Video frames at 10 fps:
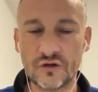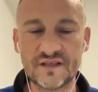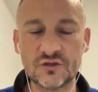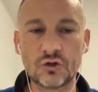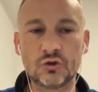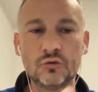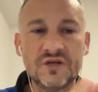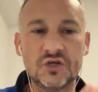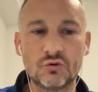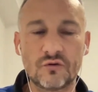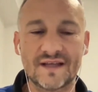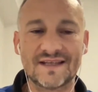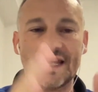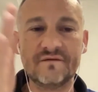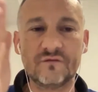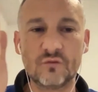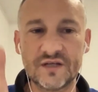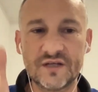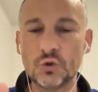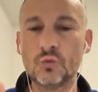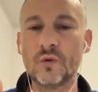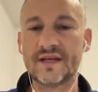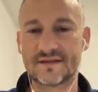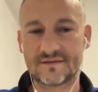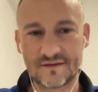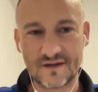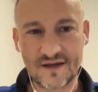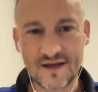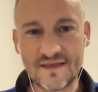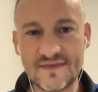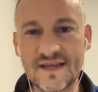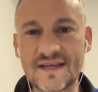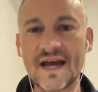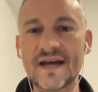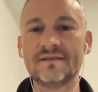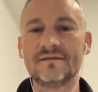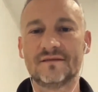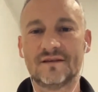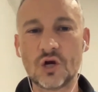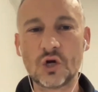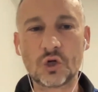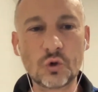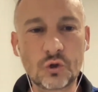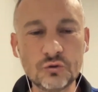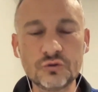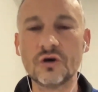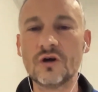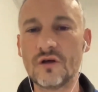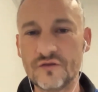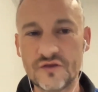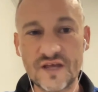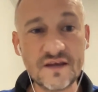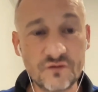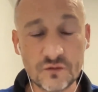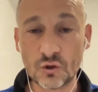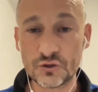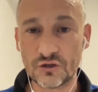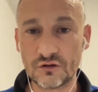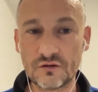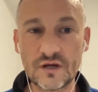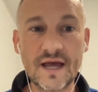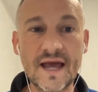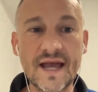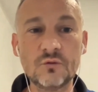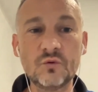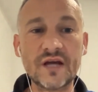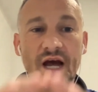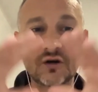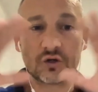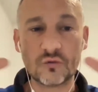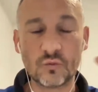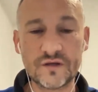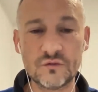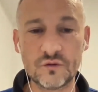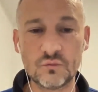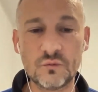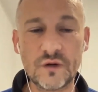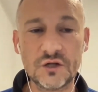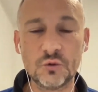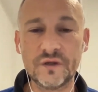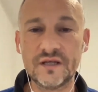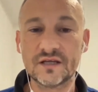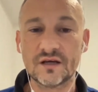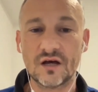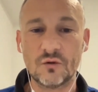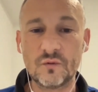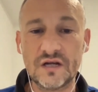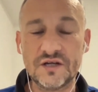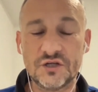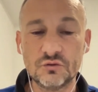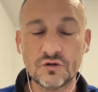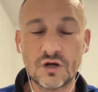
in order to be sure that every 2 weeks they can conclude every module. And we will do